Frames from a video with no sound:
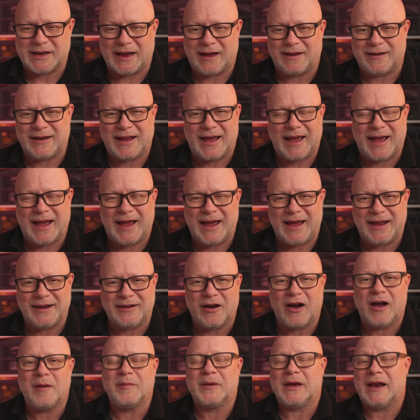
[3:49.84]
out and
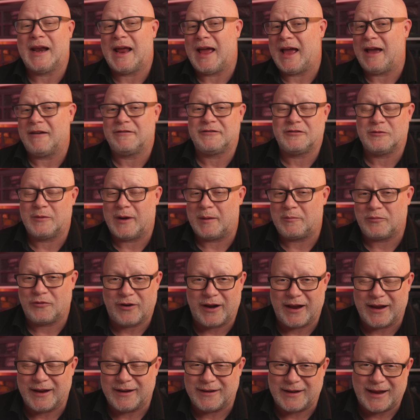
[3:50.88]
I'm going to have to
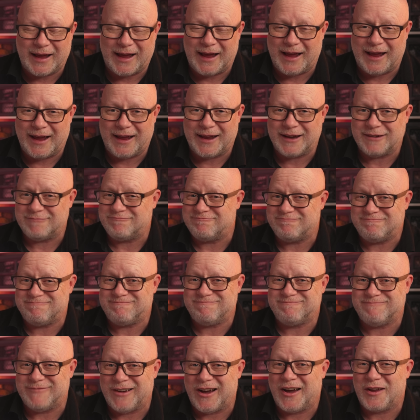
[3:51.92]
upgrade, and
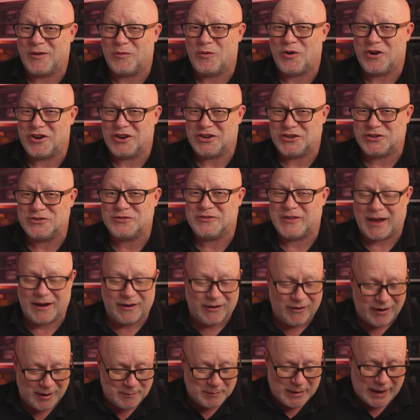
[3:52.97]
I don't want to do that.
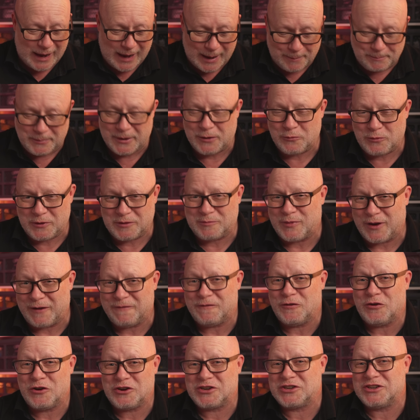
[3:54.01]
I'm happy with my
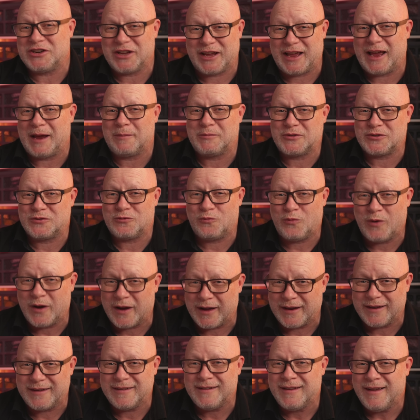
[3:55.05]
version of Capture
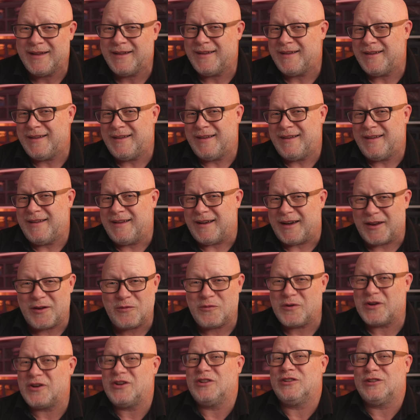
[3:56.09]
One. I don't
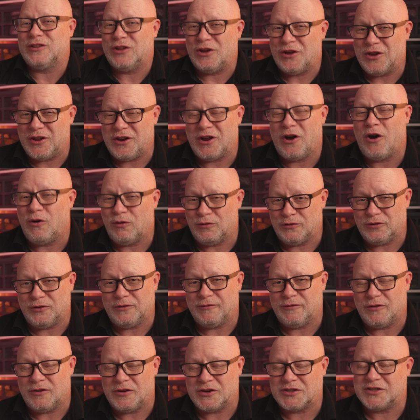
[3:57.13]
want to learn a whole new
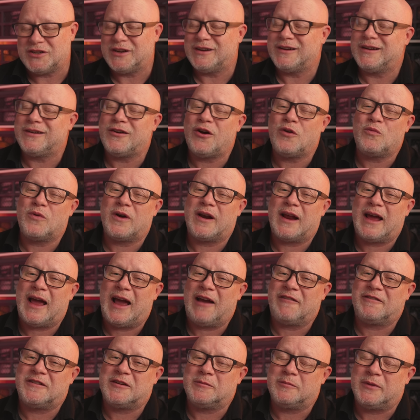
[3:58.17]
version, and I don't want to
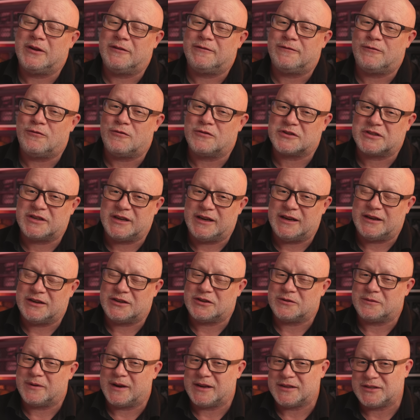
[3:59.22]
have to be forced
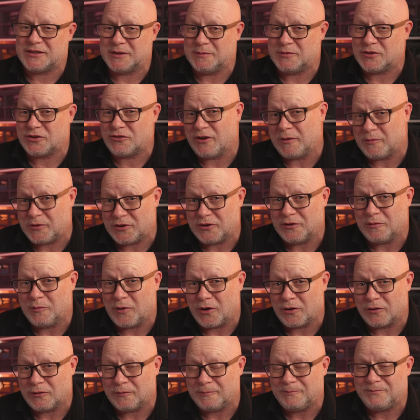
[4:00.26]
into a subscription
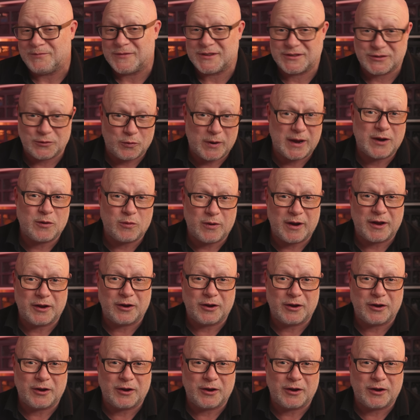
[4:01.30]
model. So where do I